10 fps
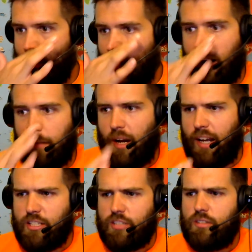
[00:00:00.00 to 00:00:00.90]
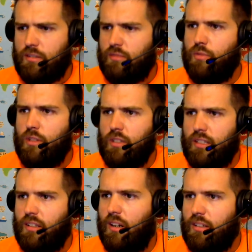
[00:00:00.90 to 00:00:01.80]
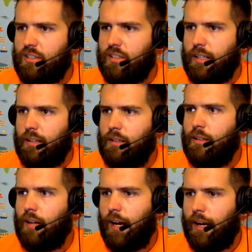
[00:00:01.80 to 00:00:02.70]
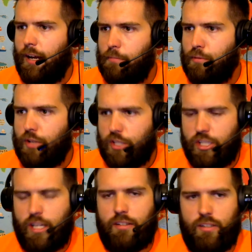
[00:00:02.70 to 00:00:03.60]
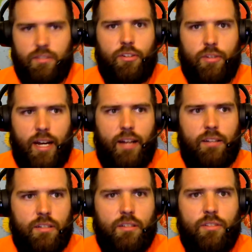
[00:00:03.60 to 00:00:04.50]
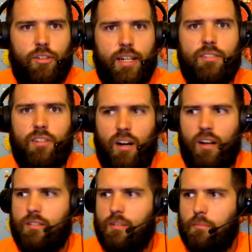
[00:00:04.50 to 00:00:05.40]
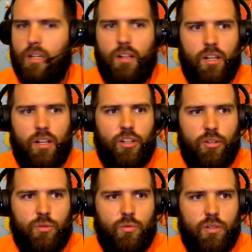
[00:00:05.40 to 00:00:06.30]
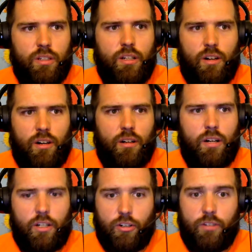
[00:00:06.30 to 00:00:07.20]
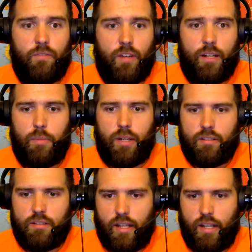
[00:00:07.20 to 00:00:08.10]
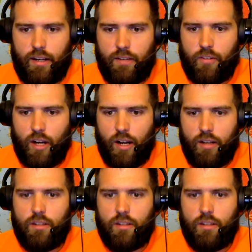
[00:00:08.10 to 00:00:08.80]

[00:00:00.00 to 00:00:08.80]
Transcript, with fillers: Um, I just really, honestly, I appreciate you guys. You guys are awesome. You really are a good fan base, and I've gotten a